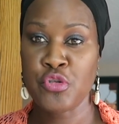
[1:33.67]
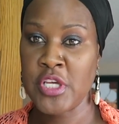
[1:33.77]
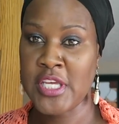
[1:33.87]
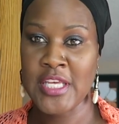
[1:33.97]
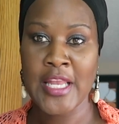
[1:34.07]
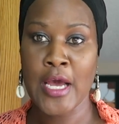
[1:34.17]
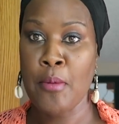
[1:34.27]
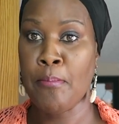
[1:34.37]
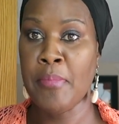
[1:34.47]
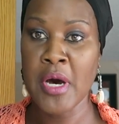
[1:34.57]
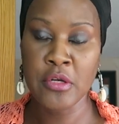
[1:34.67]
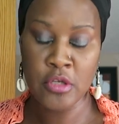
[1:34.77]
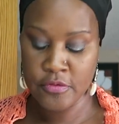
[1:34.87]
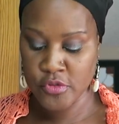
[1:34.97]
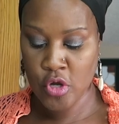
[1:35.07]
You can get like a
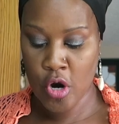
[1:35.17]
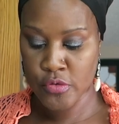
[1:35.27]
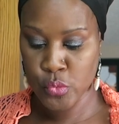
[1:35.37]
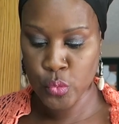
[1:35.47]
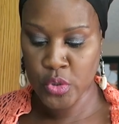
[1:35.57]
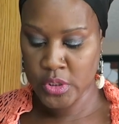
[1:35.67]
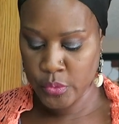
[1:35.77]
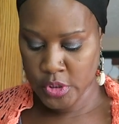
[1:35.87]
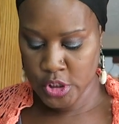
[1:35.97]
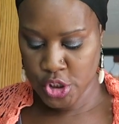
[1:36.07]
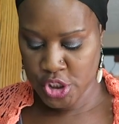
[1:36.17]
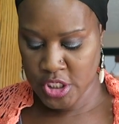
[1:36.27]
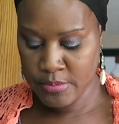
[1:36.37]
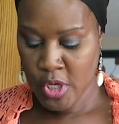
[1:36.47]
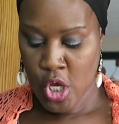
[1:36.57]
bundle of scarves really
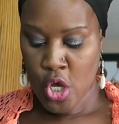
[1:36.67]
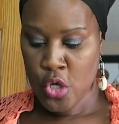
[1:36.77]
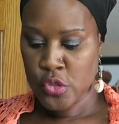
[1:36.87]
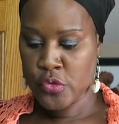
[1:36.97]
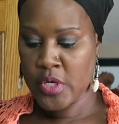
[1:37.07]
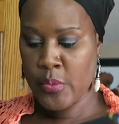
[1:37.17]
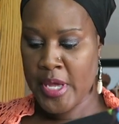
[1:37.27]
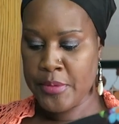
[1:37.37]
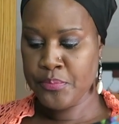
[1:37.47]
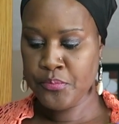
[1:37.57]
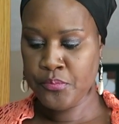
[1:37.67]
cheap. So anyway,